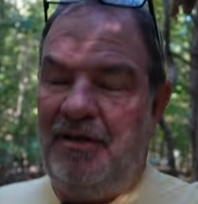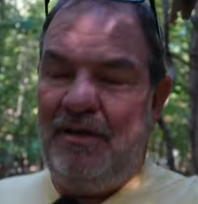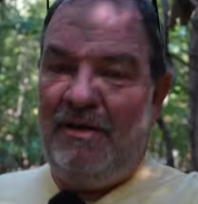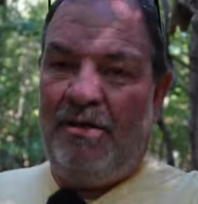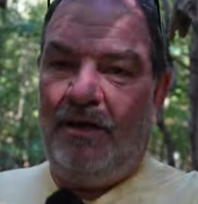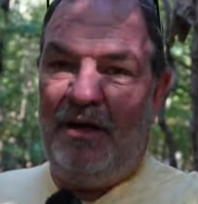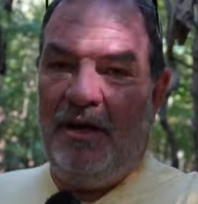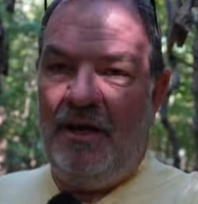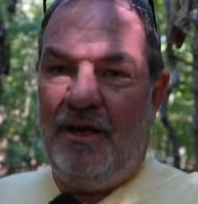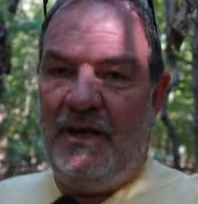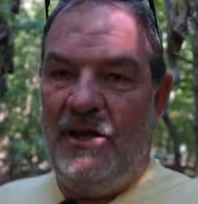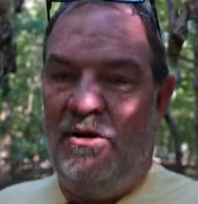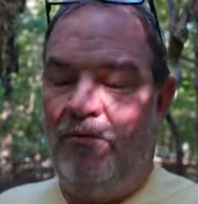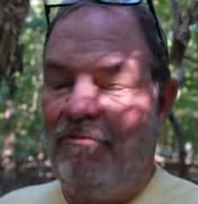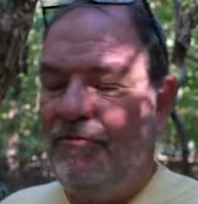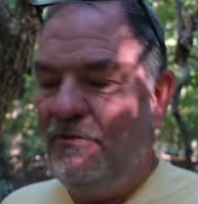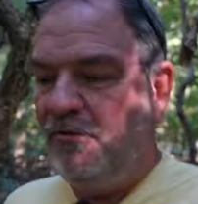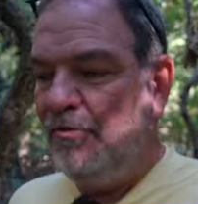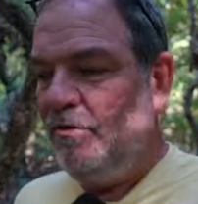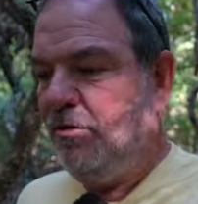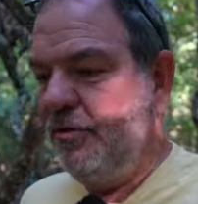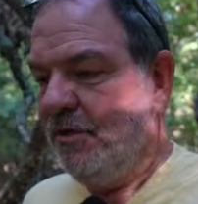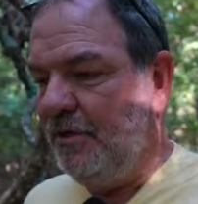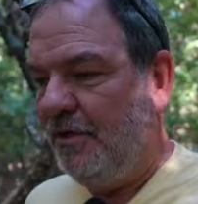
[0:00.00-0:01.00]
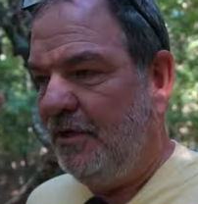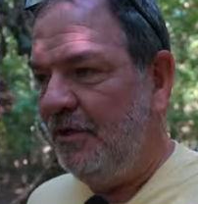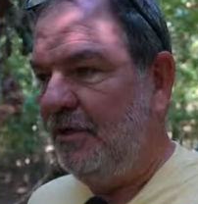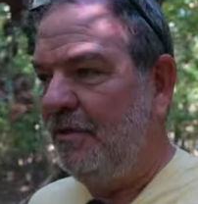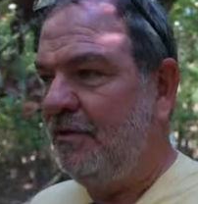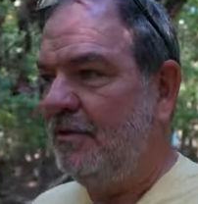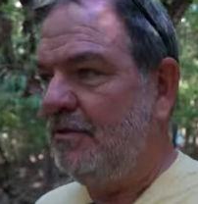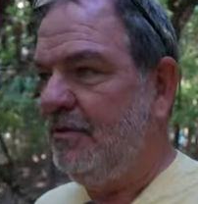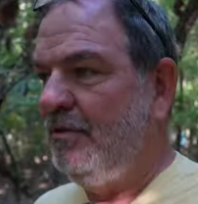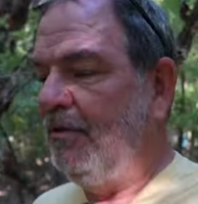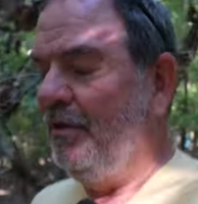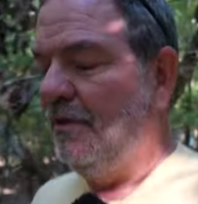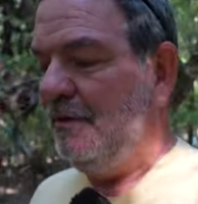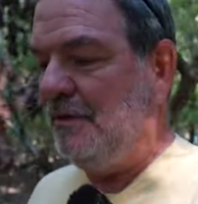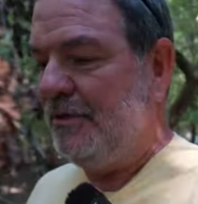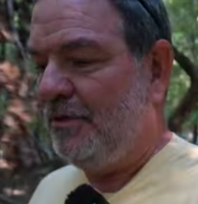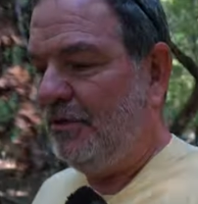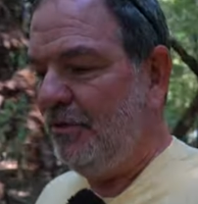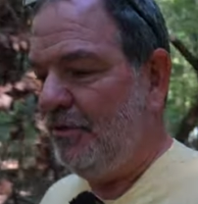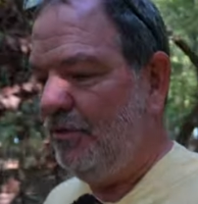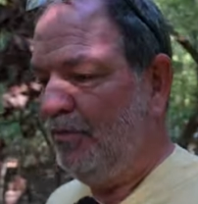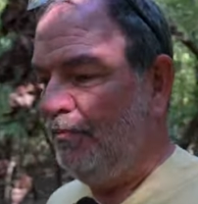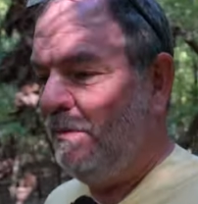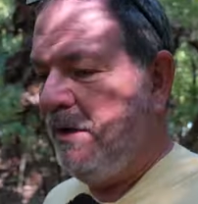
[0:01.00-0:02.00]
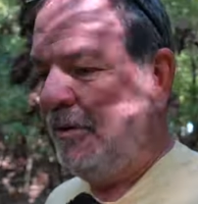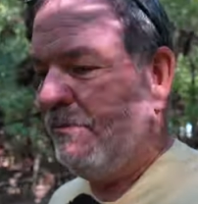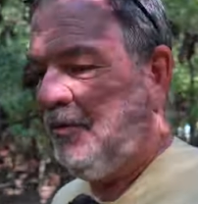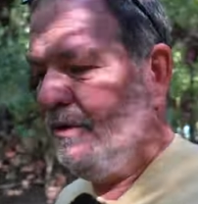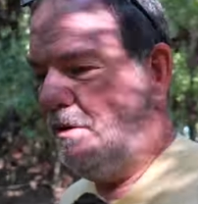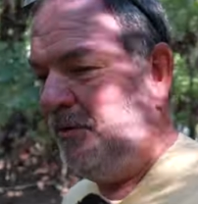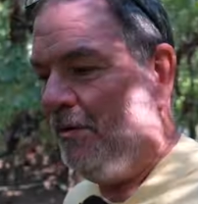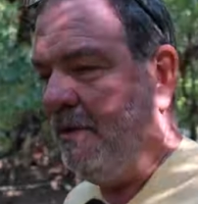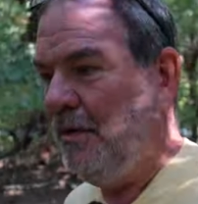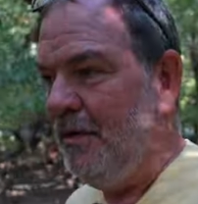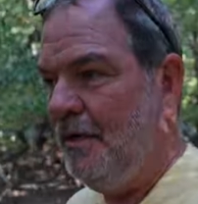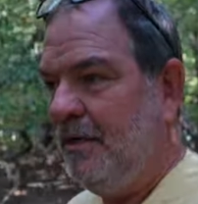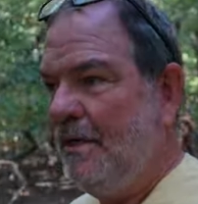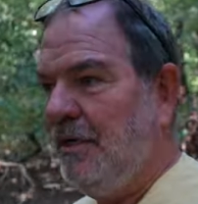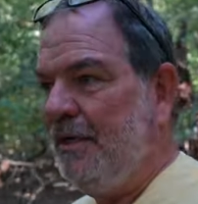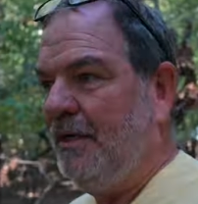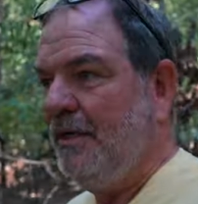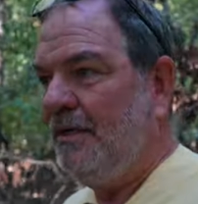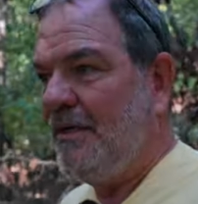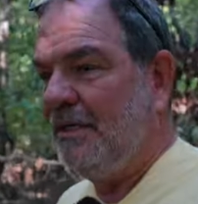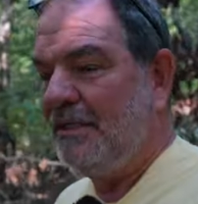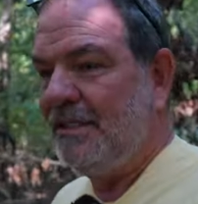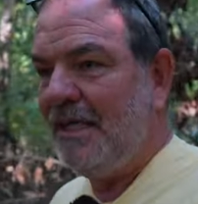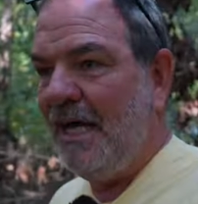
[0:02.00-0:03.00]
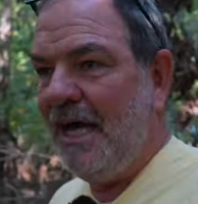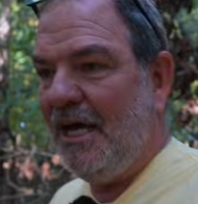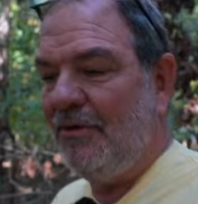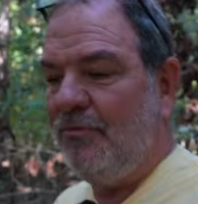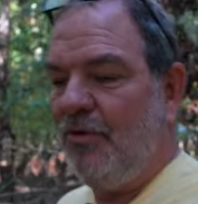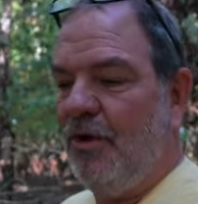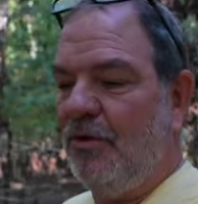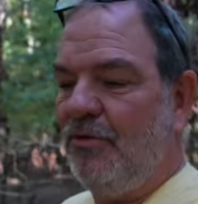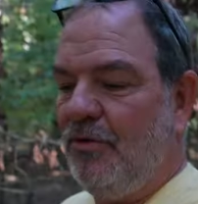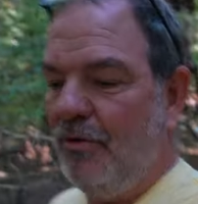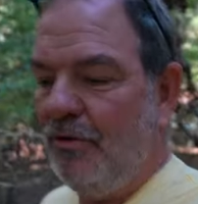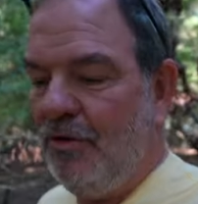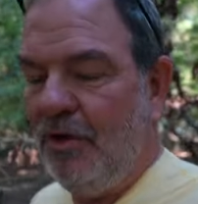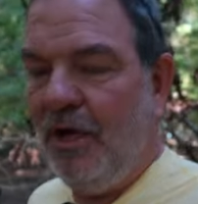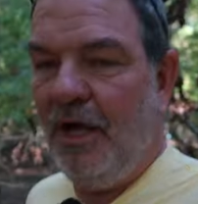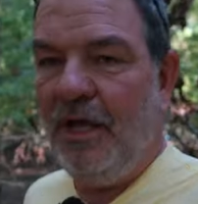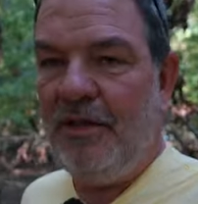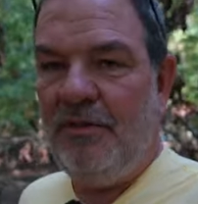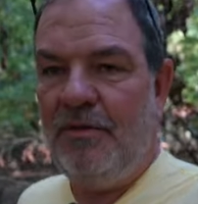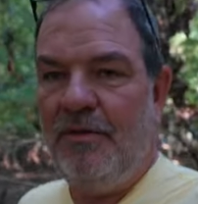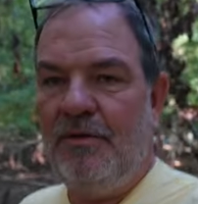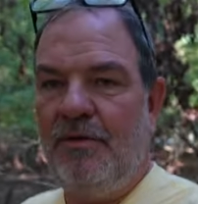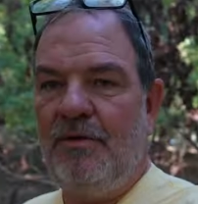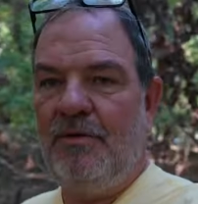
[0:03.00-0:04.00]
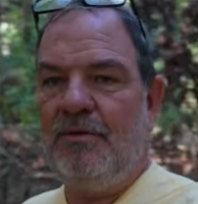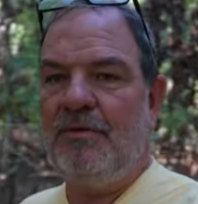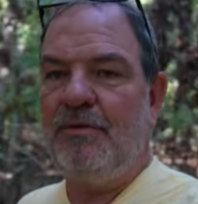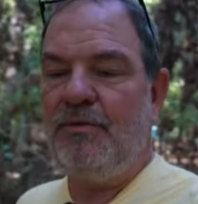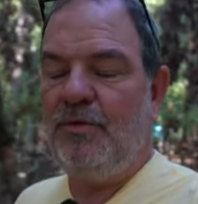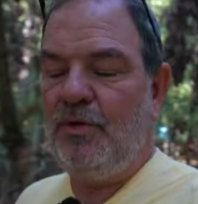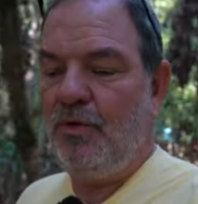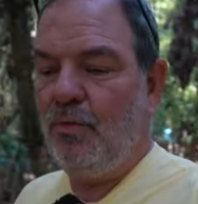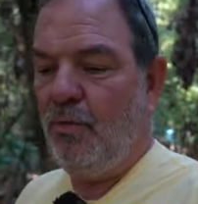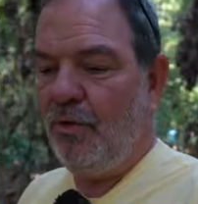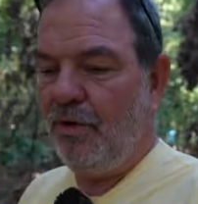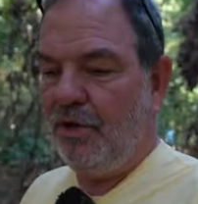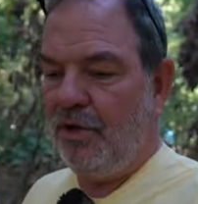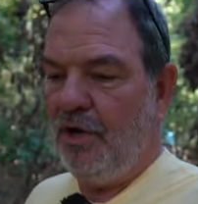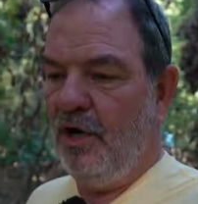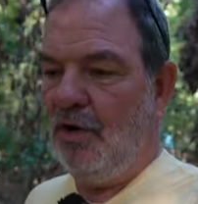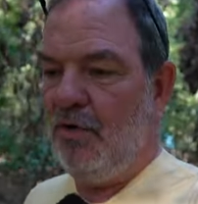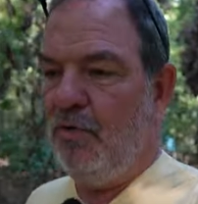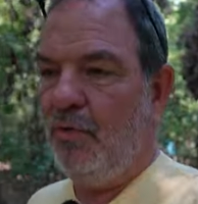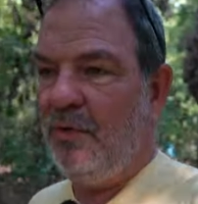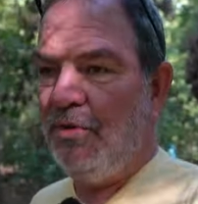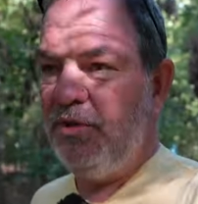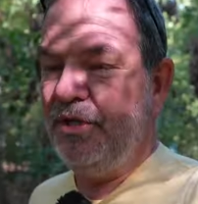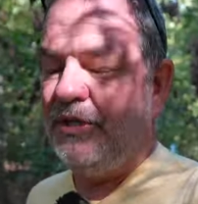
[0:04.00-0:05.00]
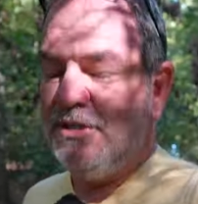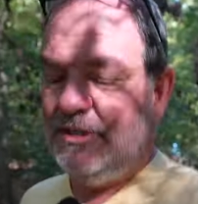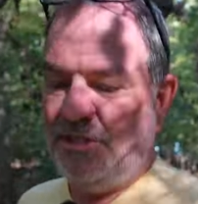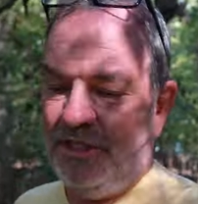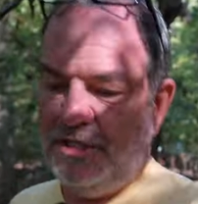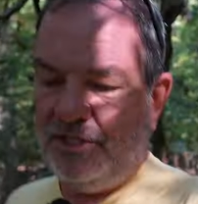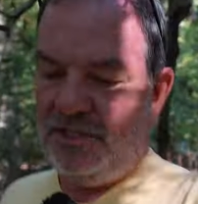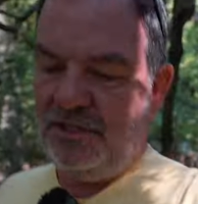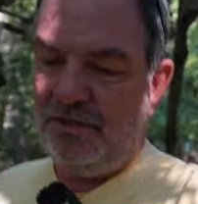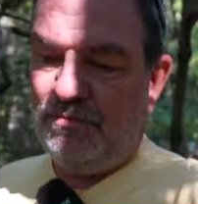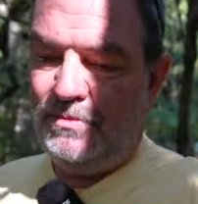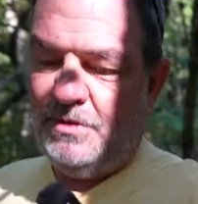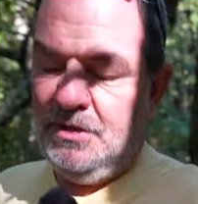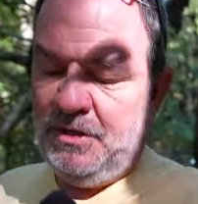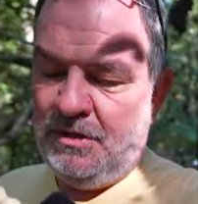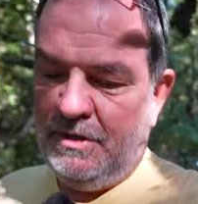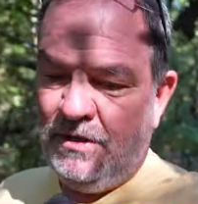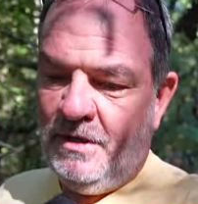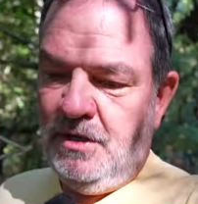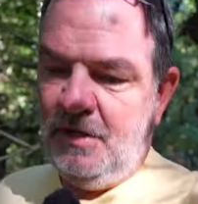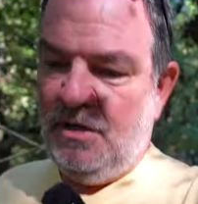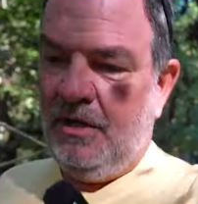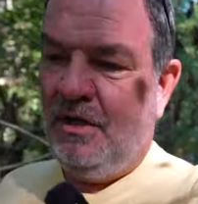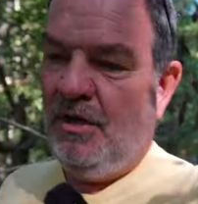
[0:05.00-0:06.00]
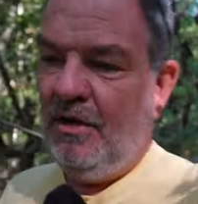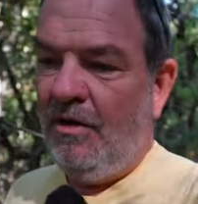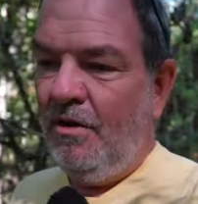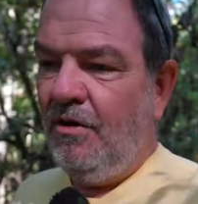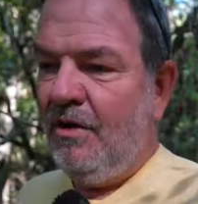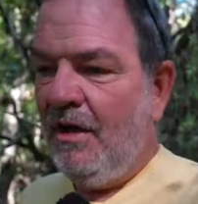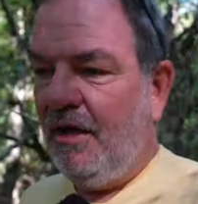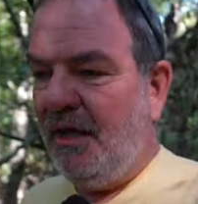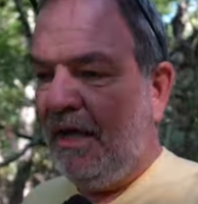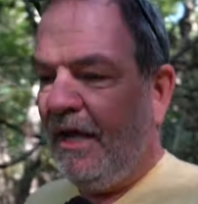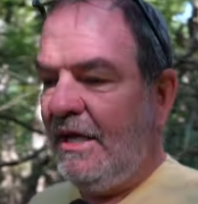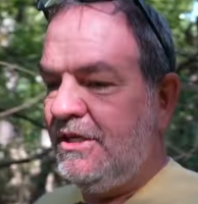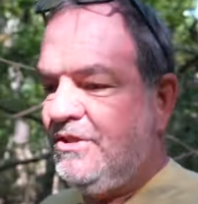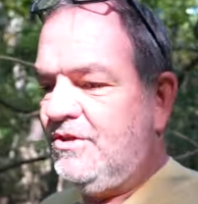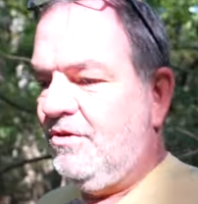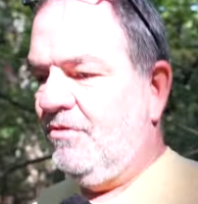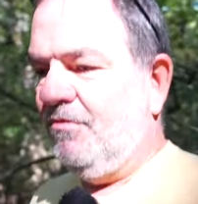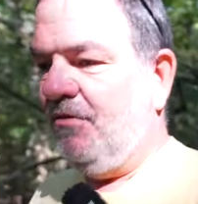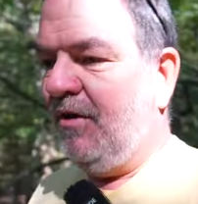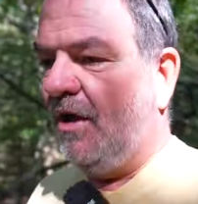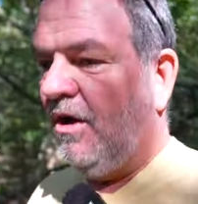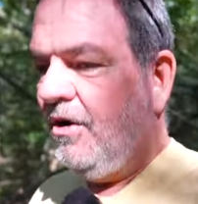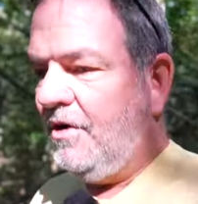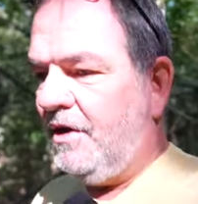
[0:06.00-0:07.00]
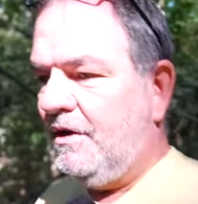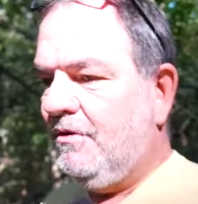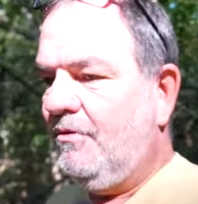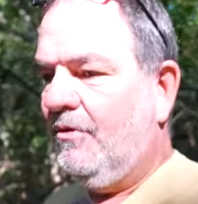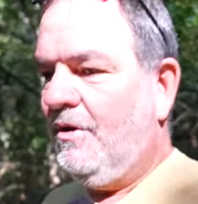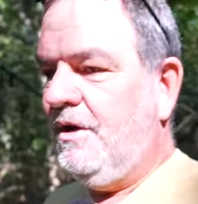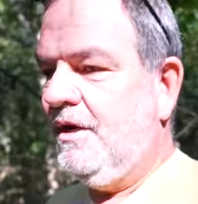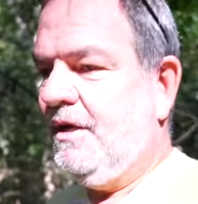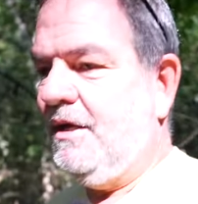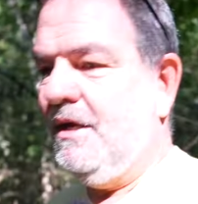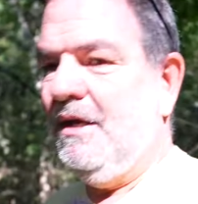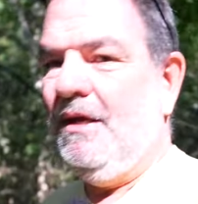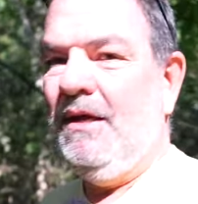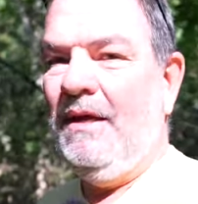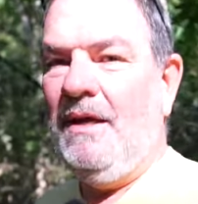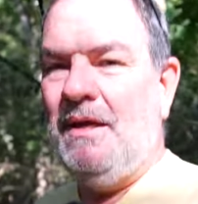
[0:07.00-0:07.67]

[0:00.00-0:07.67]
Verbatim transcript: uh, helpful to maybe decide whether or not you want to go with this system as your vlogging rig.